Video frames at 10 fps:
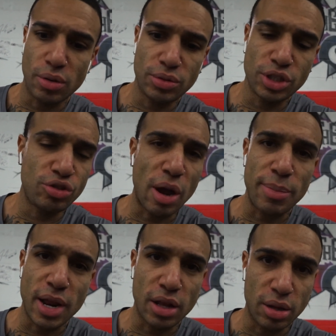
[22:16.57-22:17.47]
just
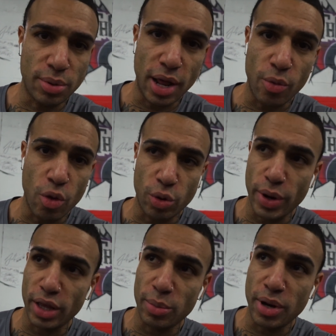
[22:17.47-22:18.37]
dropping down a little bit of that water
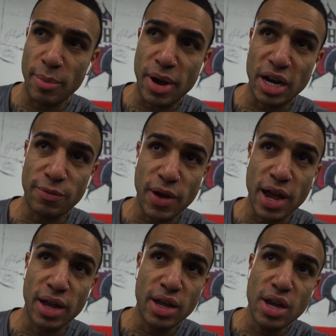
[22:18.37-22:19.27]
weight, a little bit of that body
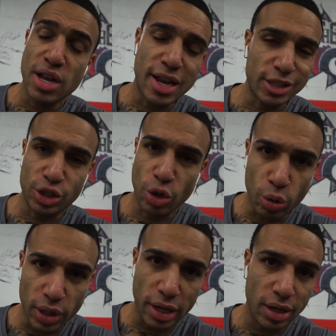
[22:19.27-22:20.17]
fat. Not so
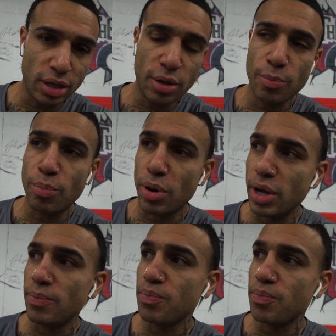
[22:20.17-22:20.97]
lean, but